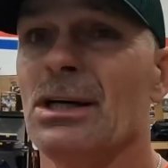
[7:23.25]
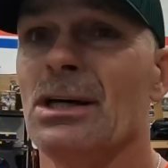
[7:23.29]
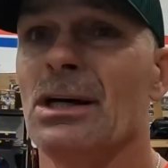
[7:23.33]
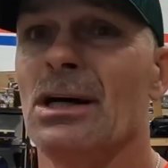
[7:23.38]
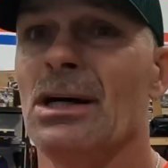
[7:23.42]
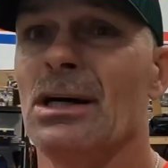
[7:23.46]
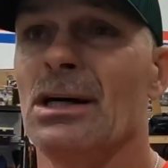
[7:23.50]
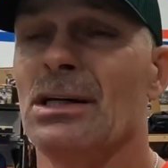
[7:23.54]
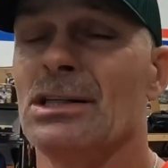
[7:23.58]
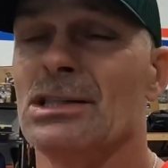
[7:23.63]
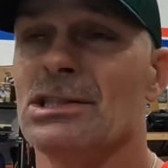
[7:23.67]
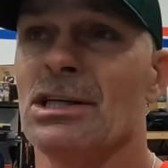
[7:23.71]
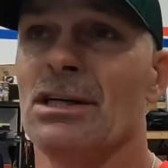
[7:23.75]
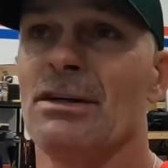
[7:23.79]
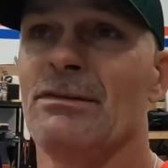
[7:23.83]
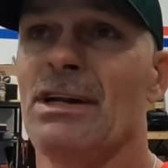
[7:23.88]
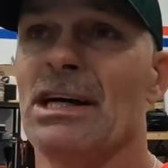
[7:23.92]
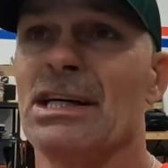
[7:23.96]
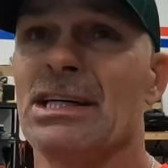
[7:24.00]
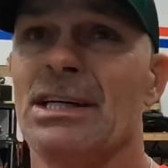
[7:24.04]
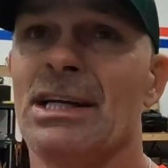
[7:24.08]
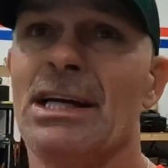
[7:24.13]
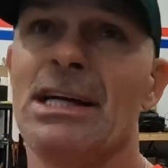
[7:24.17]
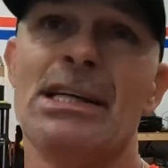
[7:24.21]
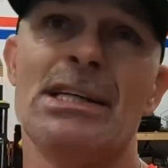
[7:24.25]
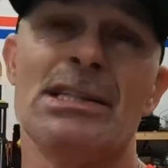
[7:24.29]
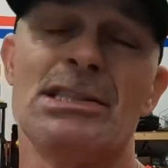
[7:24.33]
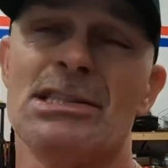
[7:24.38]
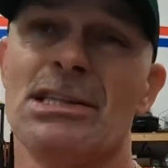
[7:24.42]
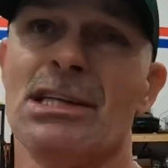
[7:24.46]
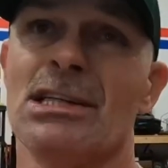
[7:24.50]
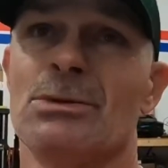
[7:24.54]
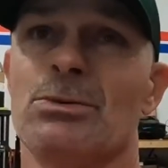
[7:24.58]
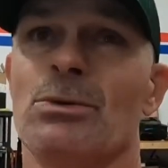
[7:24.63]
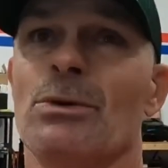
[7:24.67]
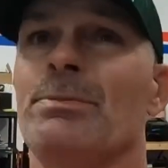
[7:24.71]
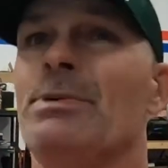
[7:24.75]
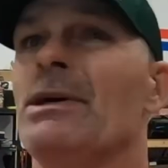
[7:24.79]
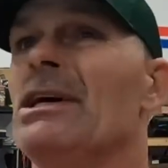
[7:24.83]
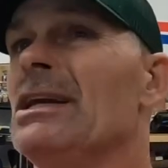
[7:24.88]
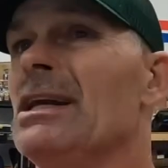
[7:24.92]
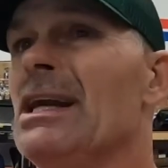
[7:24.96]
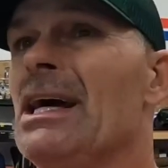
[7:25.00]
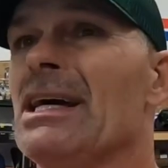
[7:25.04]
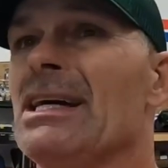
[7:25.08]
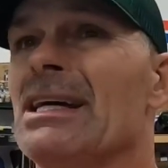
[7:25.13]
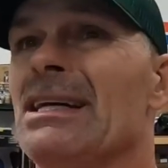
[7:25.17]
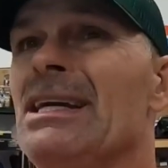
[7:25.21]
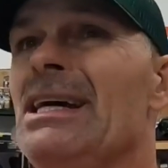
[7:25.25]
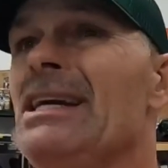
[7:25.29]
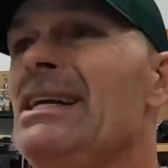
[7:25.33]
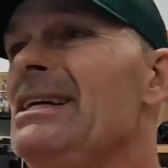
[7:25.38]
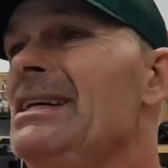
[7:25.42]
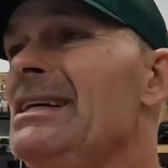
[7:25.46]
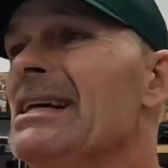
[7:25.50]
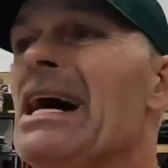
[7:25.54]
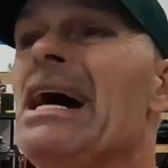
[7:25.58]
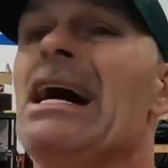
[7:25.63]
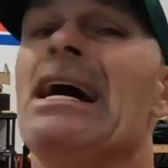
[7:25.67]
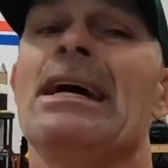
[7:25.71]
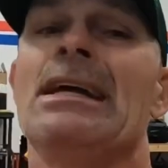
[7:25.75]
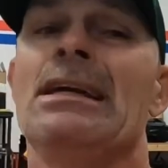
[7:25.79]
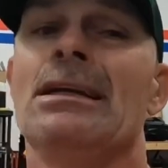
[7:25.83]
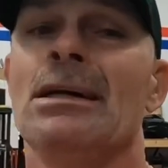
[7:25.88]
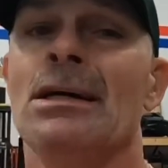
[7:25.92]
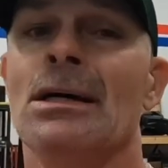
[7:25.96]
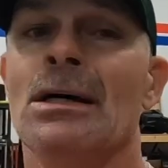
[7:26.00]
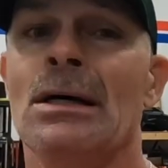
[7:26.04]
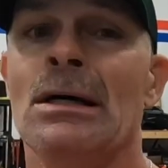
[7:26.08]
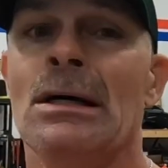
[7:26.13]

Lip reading: Instead of like an 86, we're putting like an 89